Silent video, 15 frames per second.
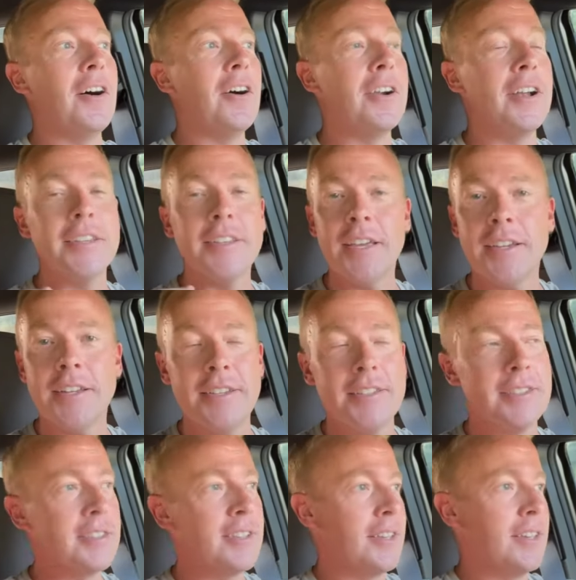All right,
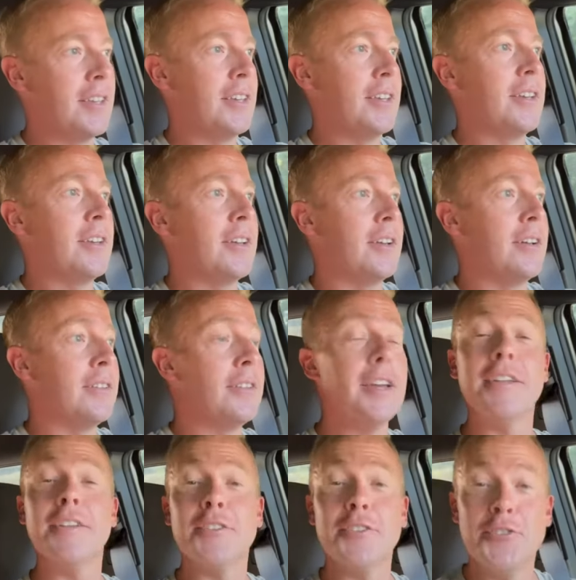ladies.
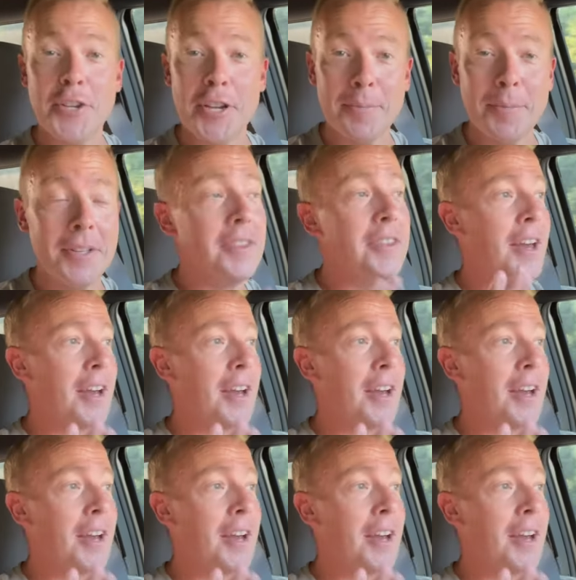Ladies and gentlemen,